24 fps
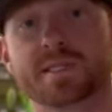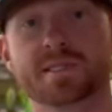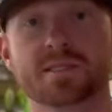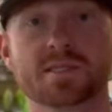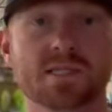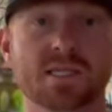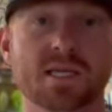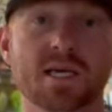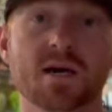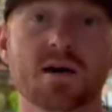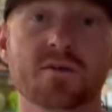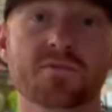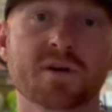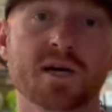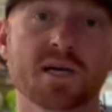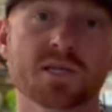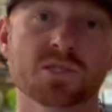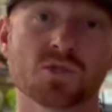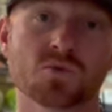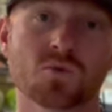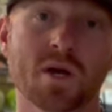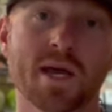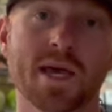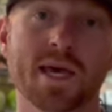
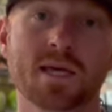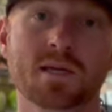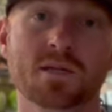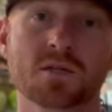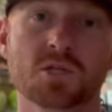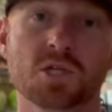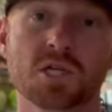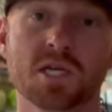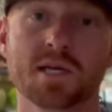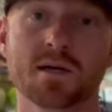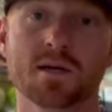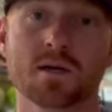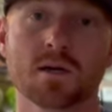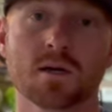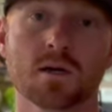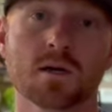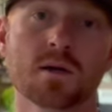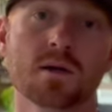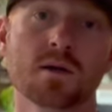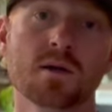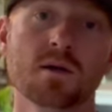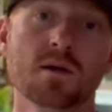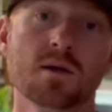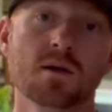CFS range
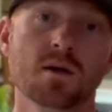here